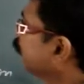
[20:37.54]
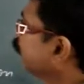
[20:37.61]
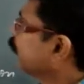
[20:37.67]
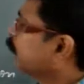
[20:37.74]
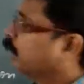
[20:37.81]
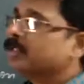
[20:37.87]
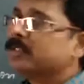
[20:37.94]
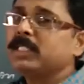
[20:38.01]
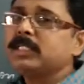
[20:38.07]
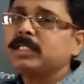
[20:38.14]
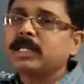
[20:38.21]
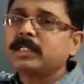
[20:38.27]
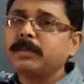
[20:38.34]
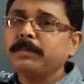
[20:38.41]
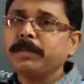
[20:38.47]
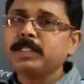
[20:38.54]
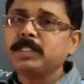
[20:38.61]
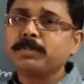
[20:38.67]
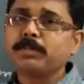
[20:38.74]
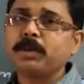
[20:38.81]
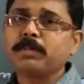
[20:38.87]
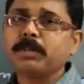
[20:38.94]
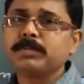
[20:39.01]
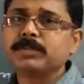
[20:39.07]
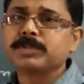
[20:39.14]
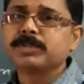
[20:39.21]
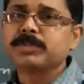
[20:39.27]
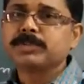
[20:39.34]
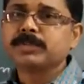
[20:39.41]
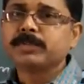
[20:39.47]
Because these are the major problems,
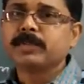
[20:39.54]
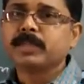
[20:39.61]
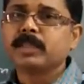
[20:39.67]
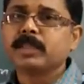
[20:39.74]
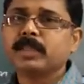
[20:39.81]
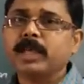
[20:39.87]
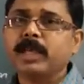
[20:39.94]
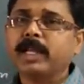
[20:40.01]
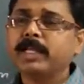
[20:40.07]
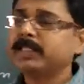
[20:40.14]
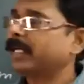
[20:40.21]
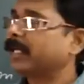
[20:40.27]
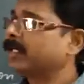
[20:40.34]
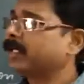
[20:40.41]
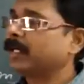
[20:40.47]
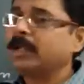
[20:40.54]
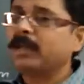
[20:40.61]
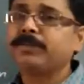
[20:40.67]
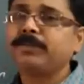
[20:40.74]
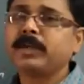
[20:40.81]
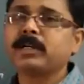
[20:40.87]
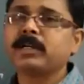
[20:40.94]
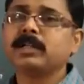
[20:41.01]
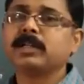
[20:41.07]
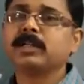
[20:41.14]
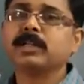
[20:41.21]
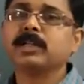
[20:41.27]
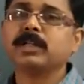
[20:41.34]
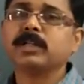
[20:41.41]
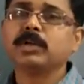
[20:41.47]
and that can
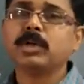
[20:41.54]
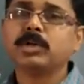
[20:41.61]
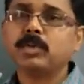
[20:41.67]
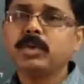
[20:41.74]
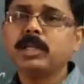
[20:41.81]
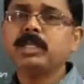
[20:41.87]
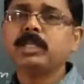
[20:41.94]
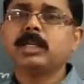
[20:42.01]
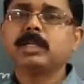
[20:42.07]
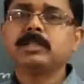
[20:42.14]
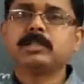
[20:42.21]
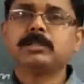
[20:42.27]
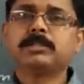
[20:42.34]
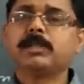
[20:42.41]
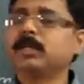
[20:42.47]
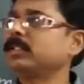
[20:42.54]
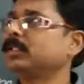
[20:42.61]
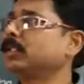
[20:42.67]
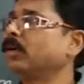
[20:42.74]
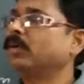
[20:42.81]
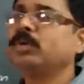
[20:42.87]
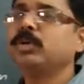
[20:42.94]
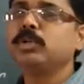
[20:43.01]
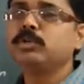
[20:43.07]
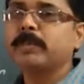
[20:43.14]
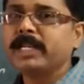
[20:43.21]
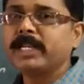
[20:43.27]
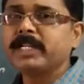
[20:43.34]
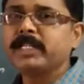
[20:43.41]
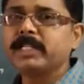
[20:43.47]
affect not only us but the whole
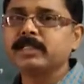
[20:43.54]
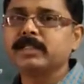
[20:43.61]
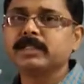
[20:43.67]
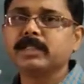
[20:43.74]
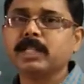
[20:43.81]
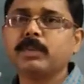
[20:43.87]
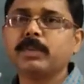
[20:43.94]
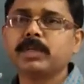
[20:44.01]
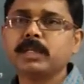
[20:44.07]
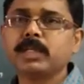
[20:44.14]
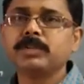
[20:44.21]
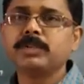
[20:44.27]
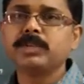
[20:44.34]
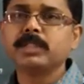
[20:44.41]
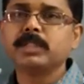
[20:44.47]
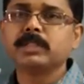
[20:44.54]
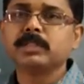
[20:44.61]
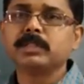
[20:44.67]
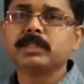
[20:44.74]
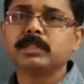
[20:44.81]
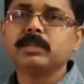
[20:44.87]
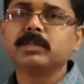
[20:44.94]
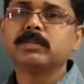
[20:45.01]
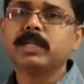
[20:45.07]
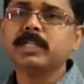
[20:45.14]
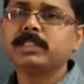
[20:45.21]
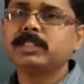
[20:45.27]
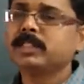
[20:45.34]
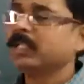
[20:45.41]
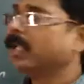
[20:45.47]
humanity in our country,
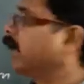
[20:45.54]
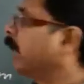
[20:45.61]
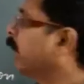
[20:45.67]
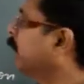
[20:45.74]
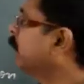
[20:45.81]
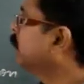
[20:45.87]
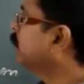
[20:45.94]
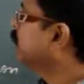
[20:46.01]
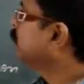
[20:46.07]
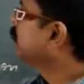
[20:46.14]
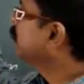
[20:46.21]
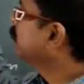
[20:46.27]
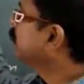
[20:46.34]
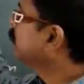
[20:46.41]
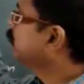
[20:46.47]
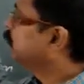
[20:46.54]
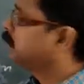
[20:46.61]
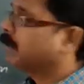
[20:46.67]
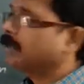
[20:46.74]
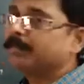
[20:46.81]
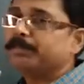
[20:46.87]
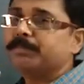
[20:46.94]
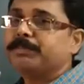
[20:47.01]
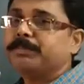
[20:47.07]
right? And it is a